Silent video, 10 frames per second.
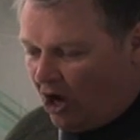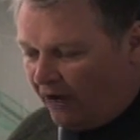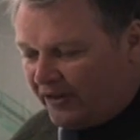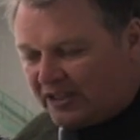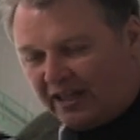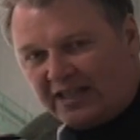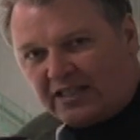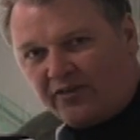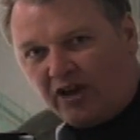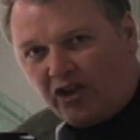On this lens,
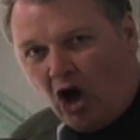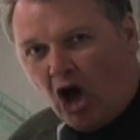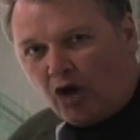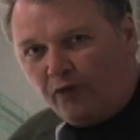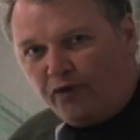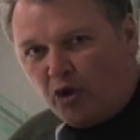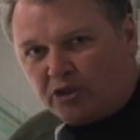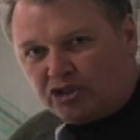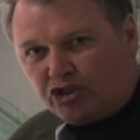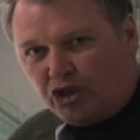I've got the
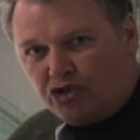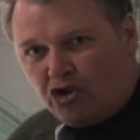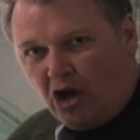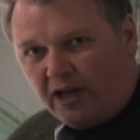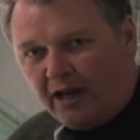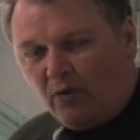autofocus turned on.